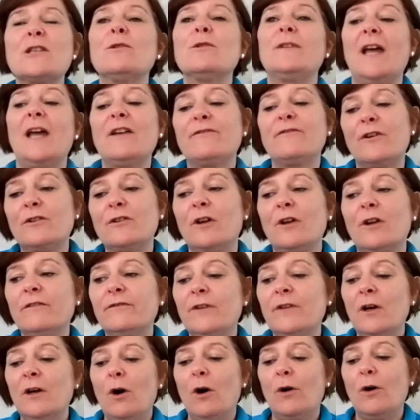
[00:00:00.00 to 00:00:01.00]
okay, fair enough.
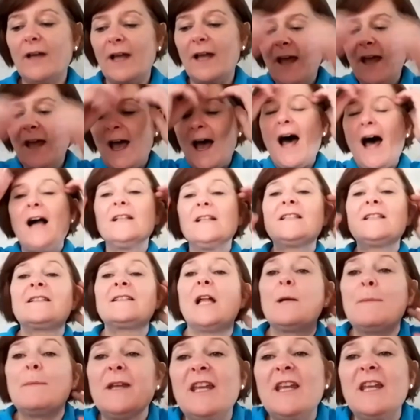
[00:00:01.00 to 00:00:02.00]
Okay, I'll
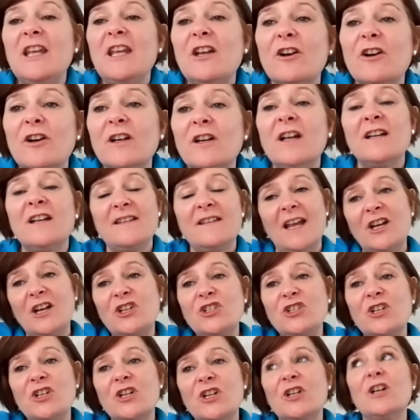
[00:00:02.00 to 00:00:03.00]
still be here
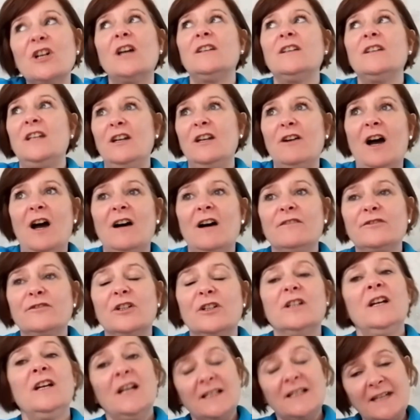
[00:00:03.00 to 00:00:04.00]
next year and year
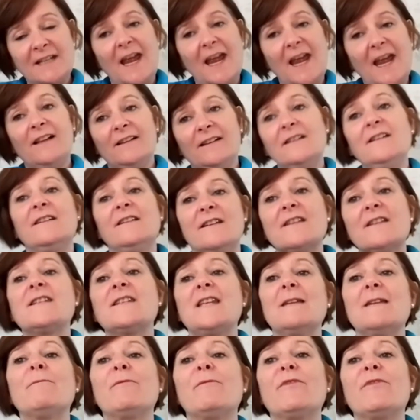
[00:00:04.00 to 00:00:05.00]
after telling you the
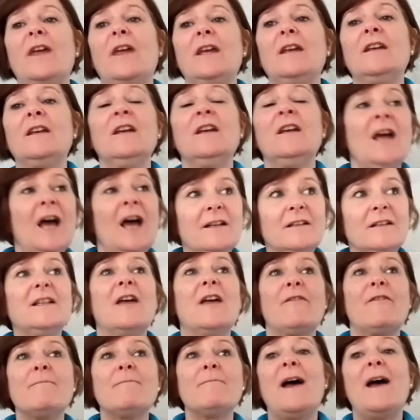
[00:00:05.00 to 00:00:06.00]
same thing and
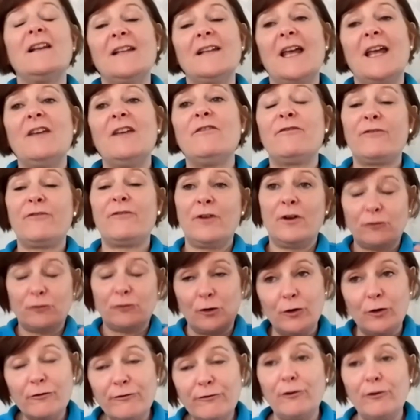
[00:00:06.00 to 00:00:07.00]
live my life
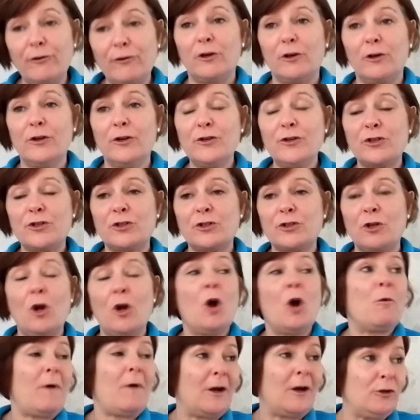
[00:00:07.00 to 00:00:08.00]
to the fullest,
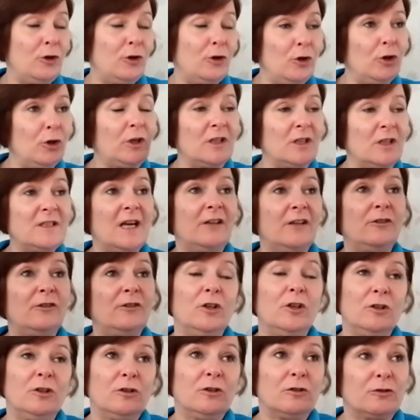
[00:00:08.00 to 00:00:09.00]
while you
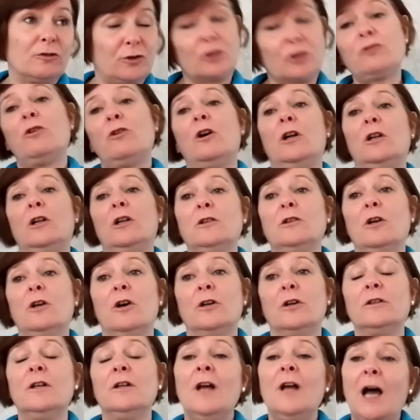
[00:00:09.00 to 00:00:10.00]
continue to crawl
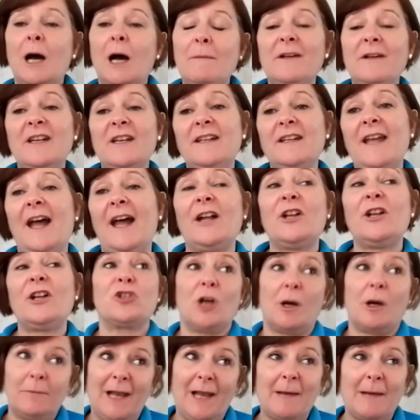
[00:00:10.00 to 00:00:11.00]
along. And when you catch
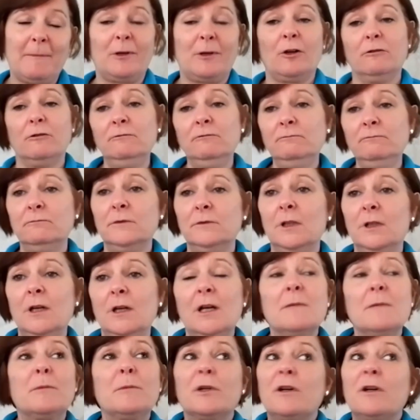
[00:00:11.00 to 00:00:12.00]
up, let me know,
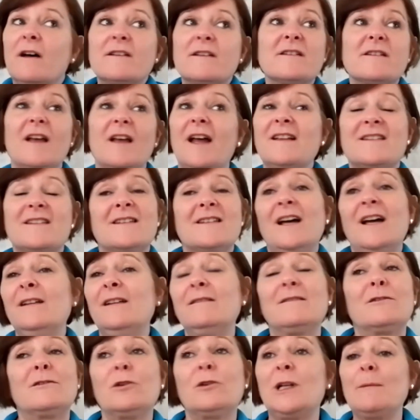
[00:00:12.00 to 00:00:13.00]
because it's
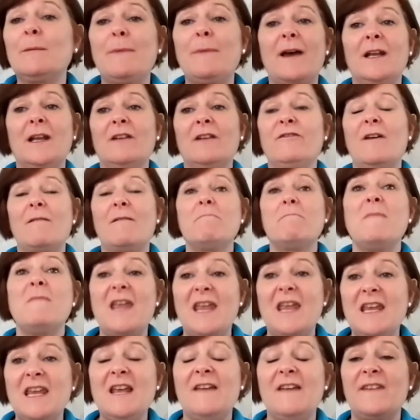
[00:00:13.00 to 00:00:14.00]
not going to benefit
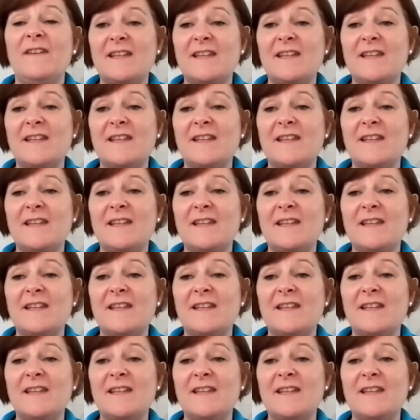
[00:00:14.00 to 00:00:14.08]
me in the